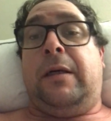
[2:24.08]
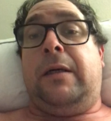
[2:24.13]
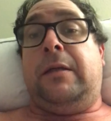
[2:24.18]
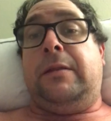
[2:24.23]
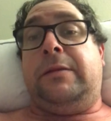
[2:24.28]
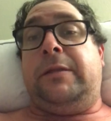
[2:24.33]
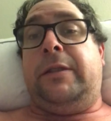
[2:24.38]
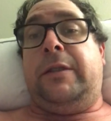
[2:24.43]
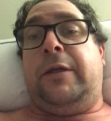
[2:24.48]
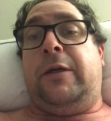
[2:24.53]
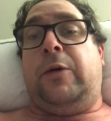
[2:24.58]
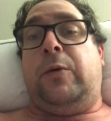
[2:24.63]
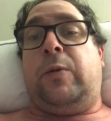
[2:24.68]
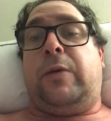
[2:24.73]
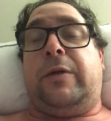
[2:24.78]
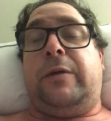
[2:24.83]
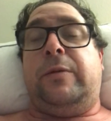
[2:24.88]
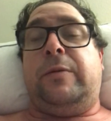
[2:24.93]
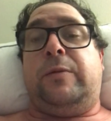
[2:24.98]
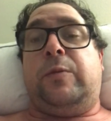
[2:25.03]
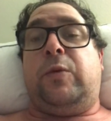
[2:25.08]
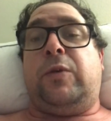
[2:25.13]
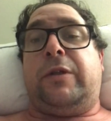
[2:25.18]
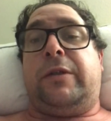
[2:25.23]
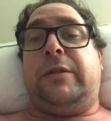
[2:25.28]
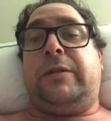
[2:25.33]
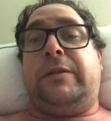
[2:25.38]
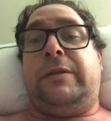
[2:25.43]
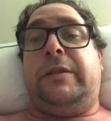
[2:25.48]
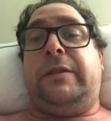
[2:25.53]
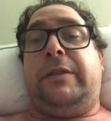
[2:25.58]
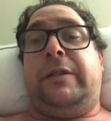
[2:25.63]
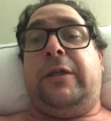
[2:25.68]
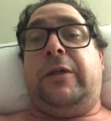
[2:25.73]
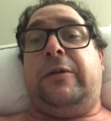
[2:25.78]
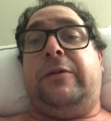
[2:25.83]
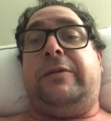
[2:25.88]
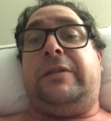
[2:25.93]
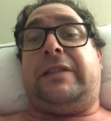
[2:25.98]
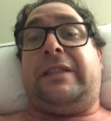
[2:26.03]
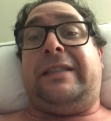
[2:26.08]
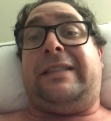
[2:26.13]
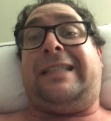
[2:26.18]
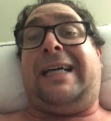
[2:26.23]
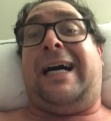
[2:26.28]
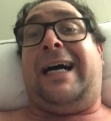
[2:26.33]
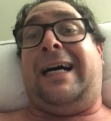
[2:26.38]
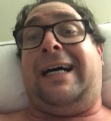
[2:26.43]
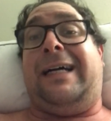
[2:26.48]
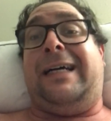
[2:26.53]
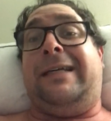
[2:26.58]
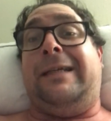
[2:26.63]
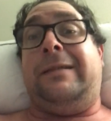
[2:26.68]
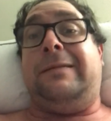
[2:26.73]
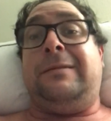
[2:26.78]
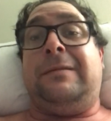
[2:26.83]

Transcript: you know, we're, we're, you know, it's a tie,